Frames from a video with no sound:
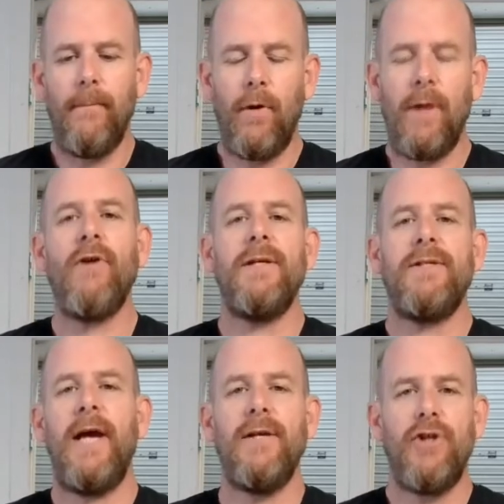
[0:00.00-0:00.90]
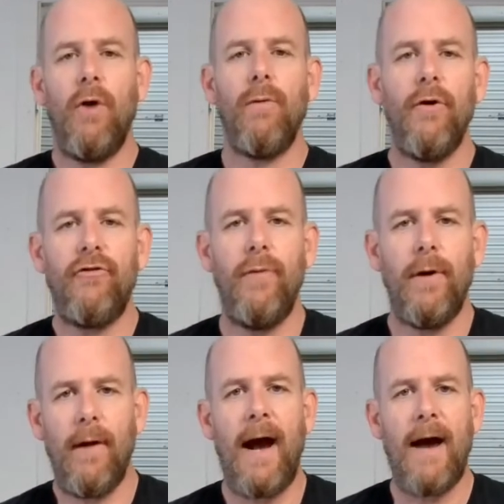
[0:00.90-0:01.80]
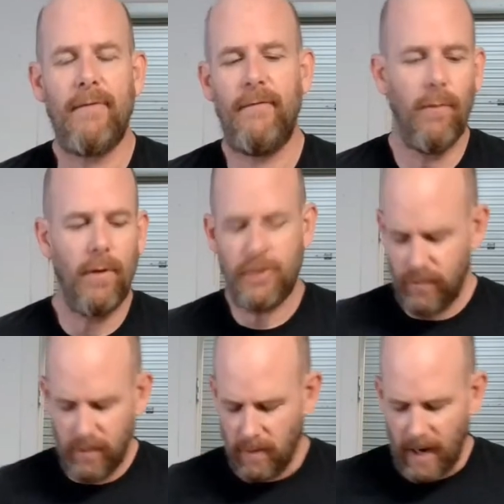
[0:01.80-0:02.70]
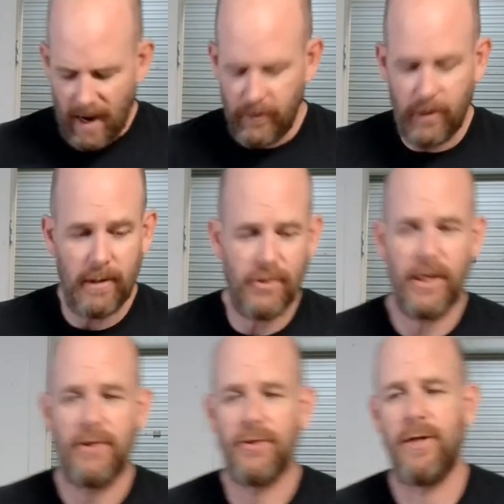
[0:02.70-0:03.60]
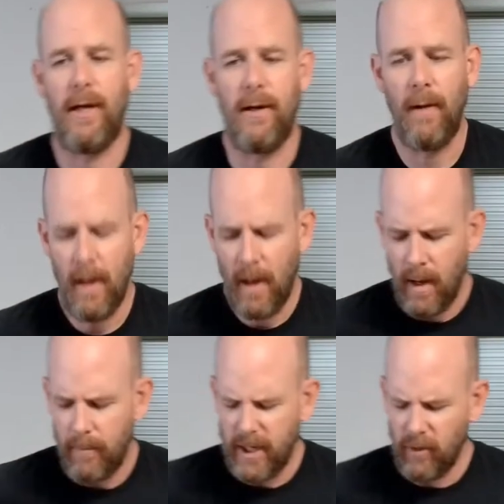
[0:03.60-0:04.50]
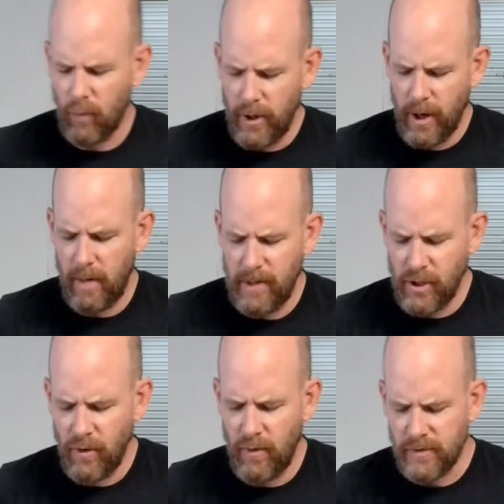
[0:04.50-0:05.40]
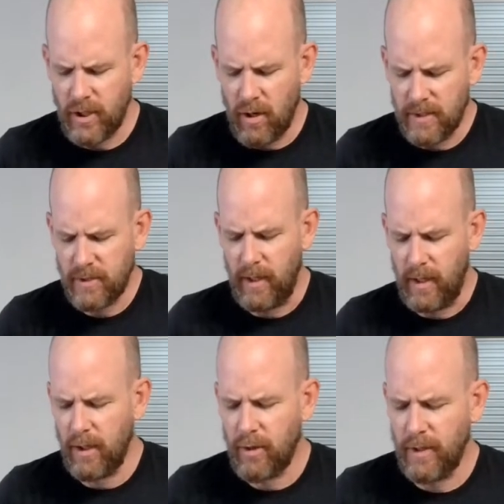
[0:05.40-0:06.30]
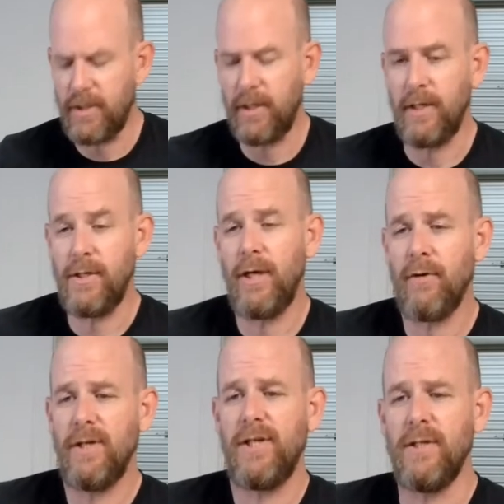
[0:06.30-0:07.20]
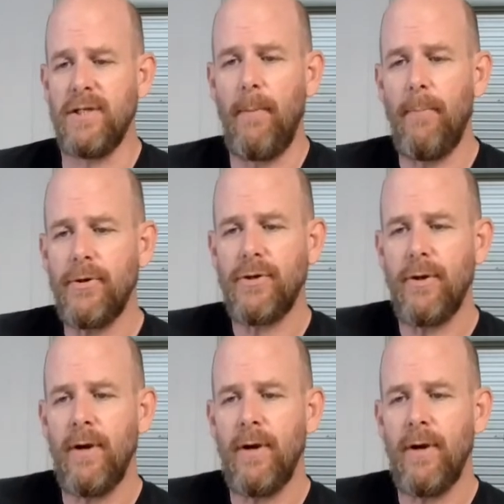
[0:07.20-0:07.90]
what I'm trying to say is don't roast to a graph. If you roast to a graph, you're going to chase your tail because what you're going to be doing is constantly increasing and decreasing the temperature